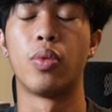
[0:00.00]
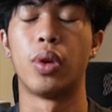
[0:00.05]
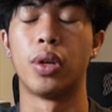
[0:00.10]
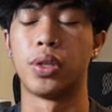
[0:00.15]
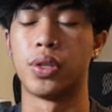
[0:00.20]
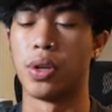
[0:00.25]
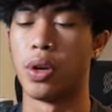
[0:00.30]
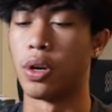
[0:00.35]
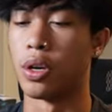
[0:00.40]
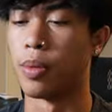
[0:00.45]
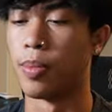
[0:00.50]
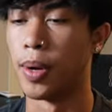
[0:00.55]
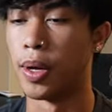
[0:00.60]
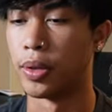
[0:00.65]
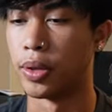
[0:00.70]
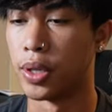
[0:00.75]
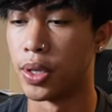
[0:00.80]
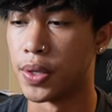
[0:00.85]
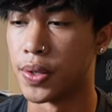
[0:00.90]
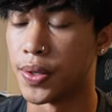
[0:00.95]
want to talk
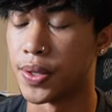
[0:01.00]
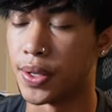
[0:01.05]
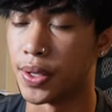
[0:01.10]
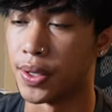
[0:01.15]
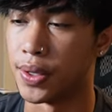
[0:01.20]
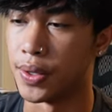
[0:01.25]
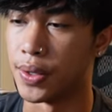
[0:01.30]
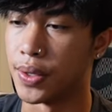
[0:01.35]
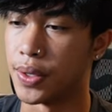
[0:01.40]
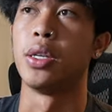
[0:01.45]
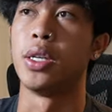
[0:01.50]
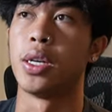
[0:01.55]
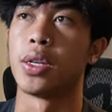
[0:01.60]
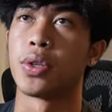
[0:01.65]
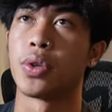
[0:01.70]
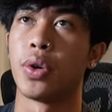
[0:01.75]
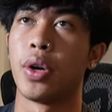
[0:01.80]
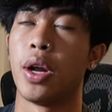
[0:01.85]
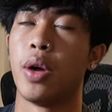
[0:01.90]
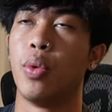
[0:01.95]
about this is
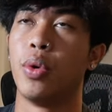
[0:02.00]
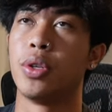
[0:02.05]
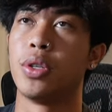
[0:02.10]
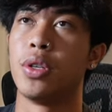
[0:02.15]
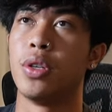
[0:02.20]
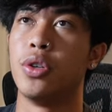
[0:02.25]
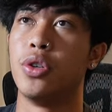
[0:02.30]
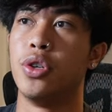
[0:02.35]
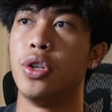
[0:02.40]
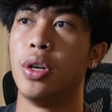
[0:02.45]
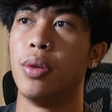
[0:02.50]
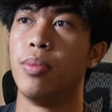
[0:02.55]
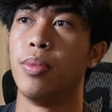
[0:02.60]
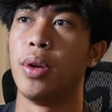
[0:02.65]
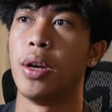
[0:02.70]
yesterday I went to the gym,